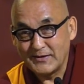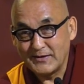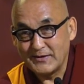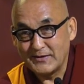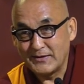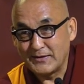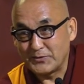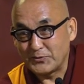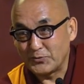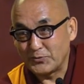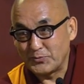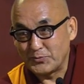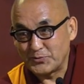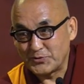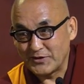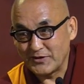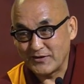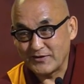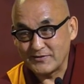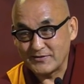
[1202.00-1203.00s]
And then Guru
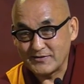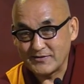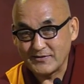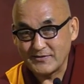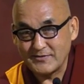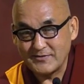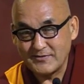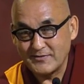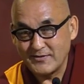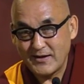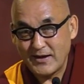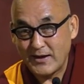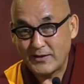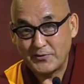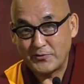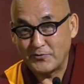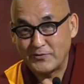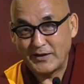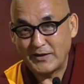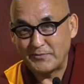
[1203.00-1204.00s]
Rinpoche answered, I
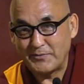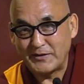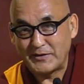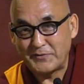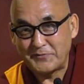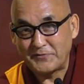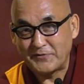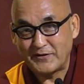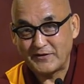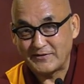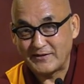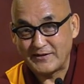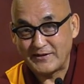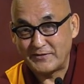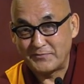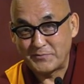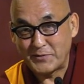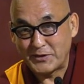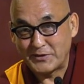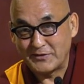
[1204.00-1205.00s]
don't have any father
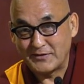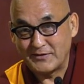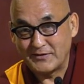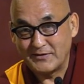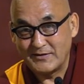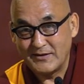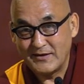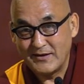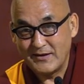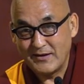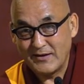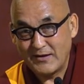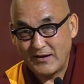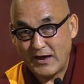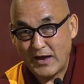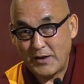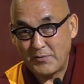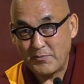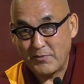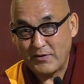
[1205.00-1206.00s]
and mother.
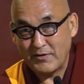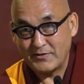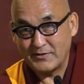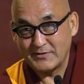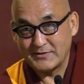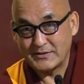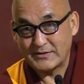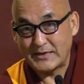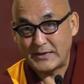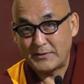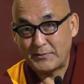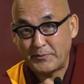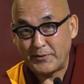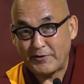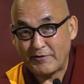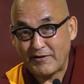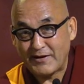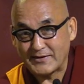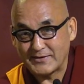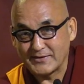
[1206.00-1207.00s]
I'm a sleep
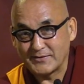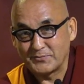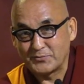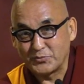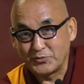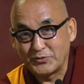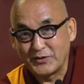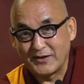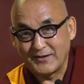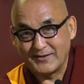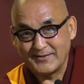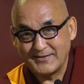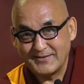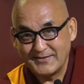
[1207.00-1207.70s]
arising Buddha.